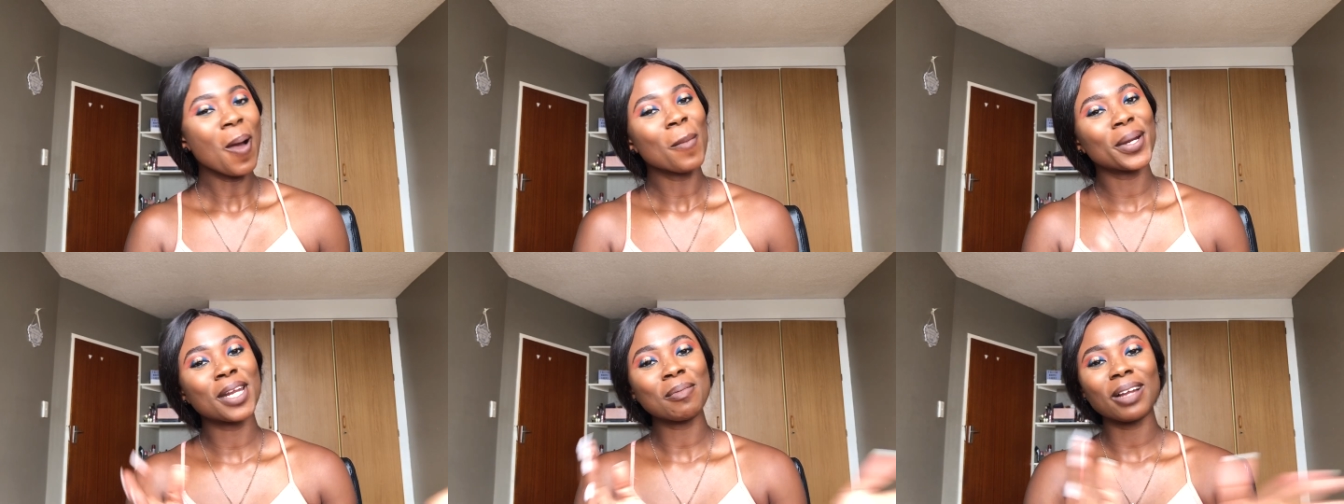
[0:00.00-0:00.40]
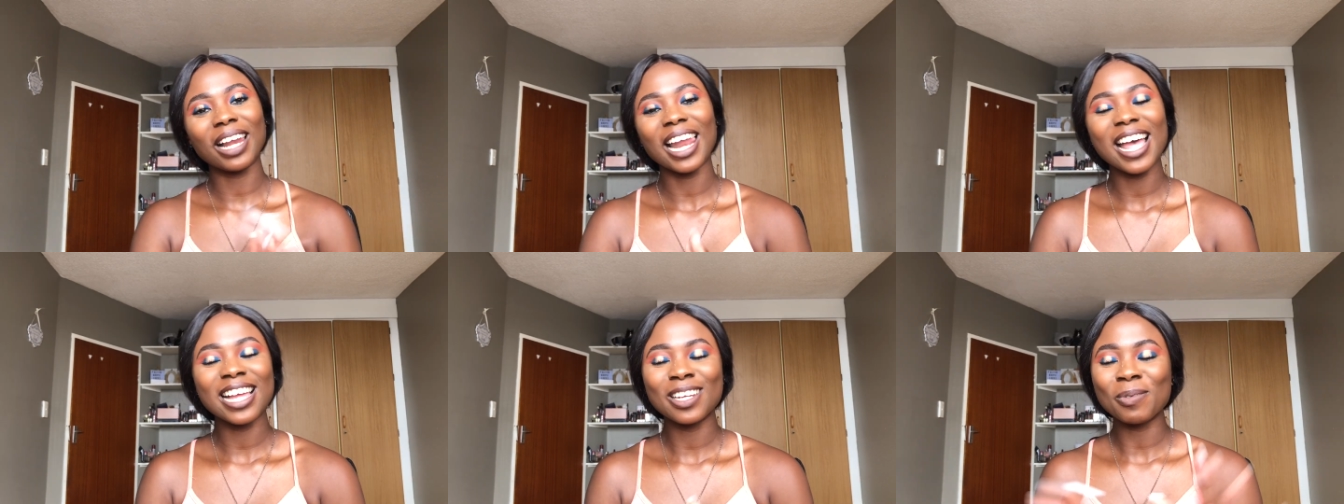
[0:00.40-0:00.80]
but I'm
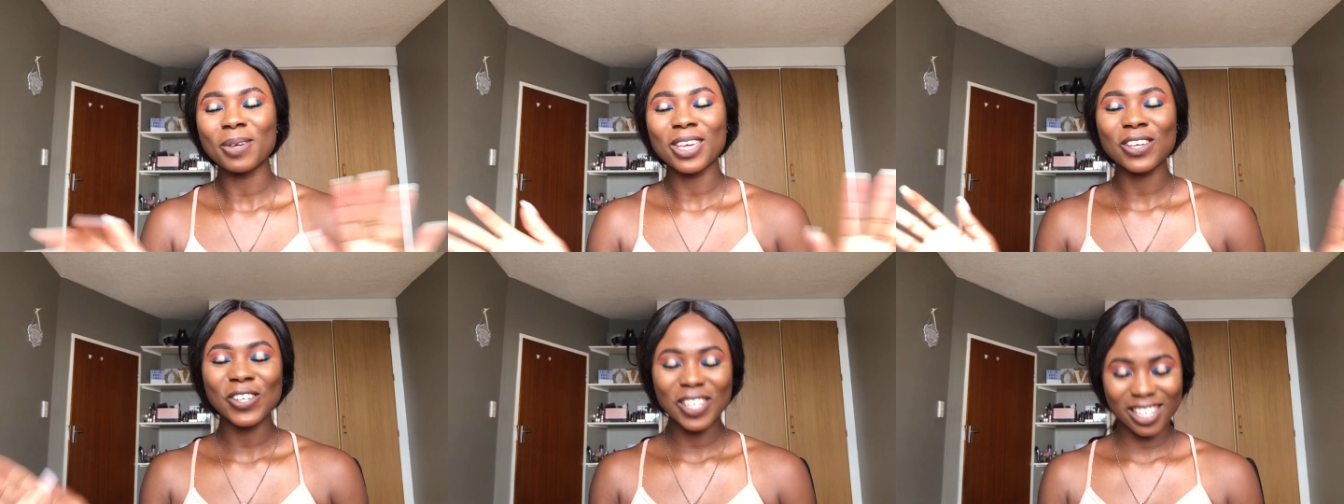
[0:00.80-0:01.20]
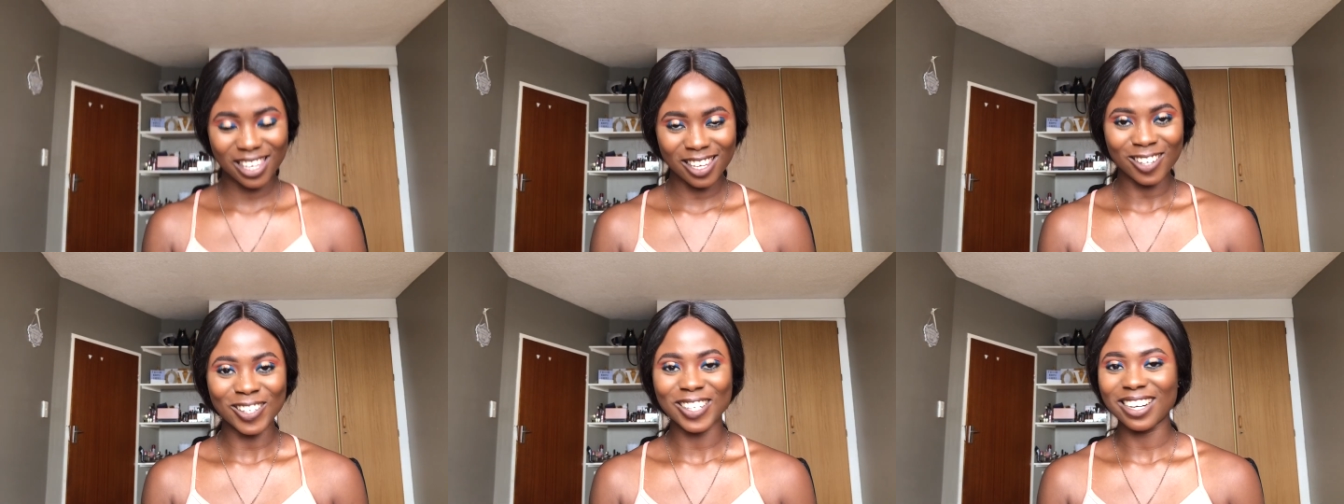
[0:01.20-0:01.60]
glad we're
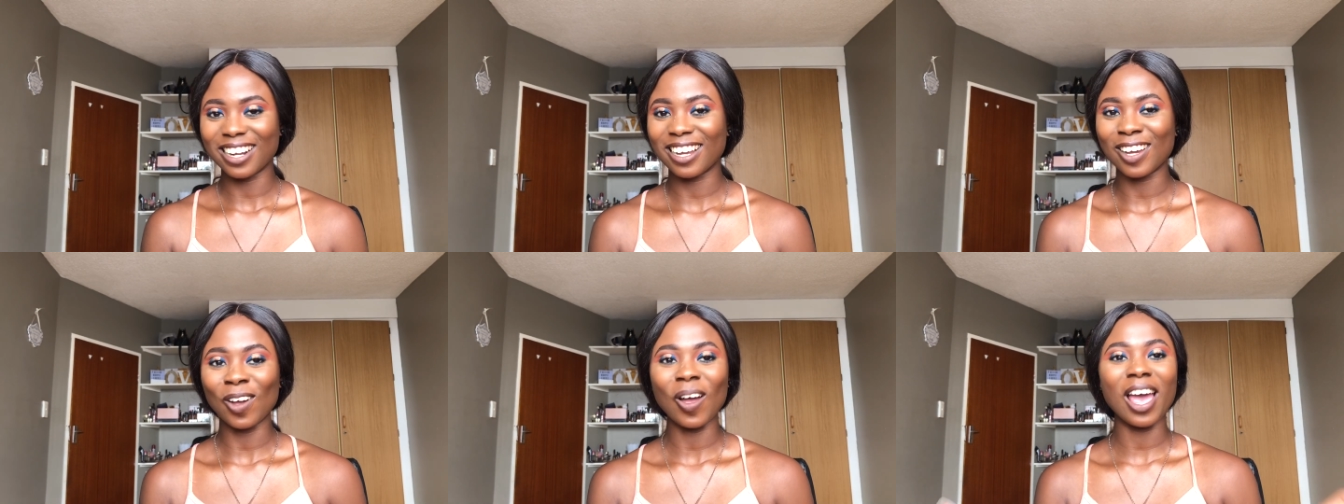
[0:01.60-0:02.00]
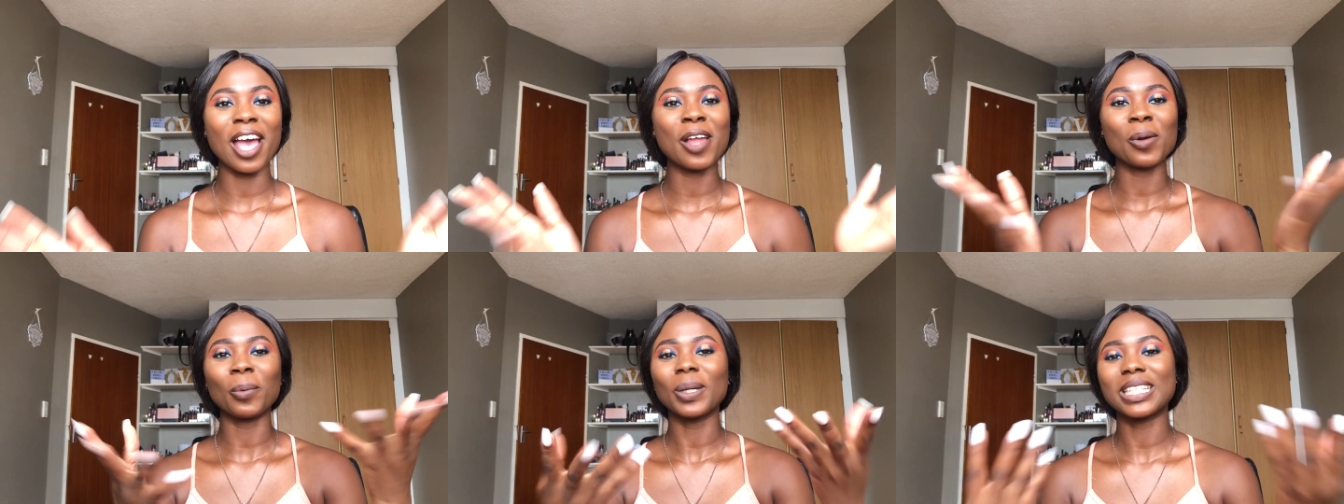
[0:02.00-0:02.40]
here now
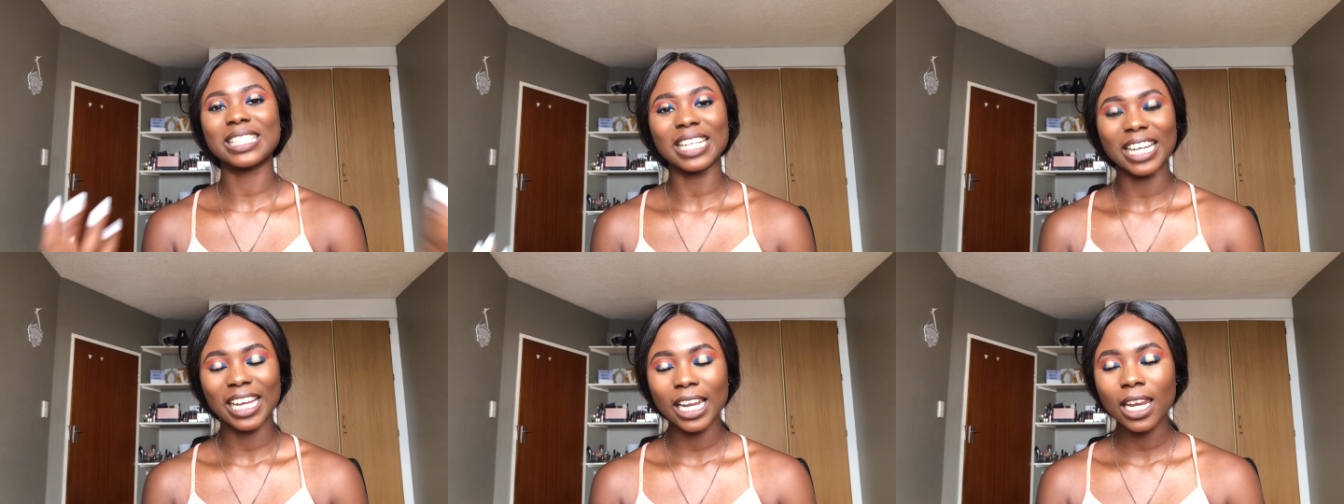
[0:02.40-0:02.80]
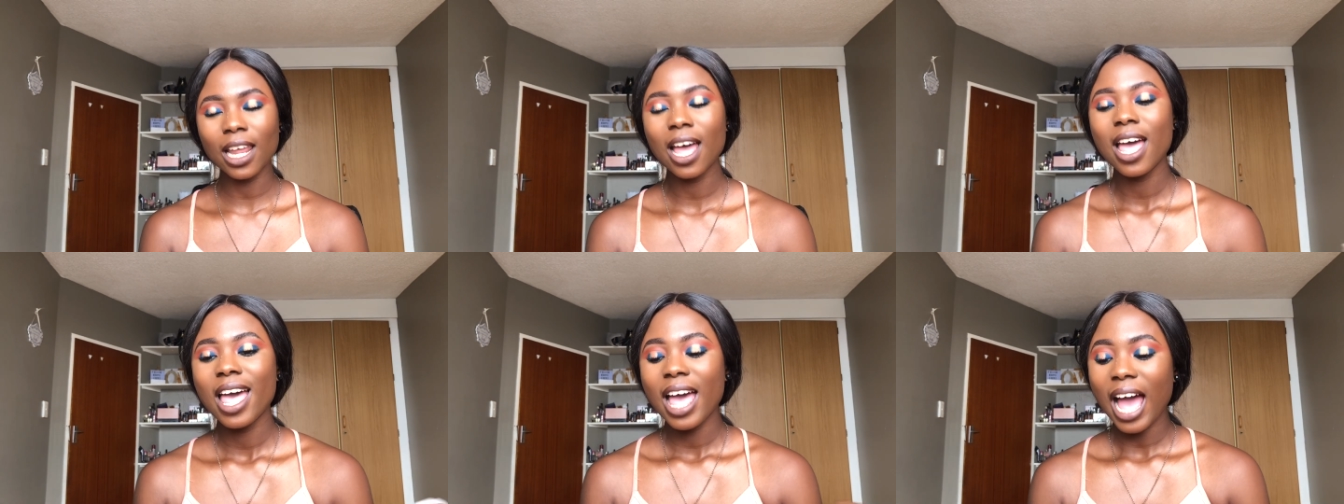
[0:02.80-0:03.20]
and we're done.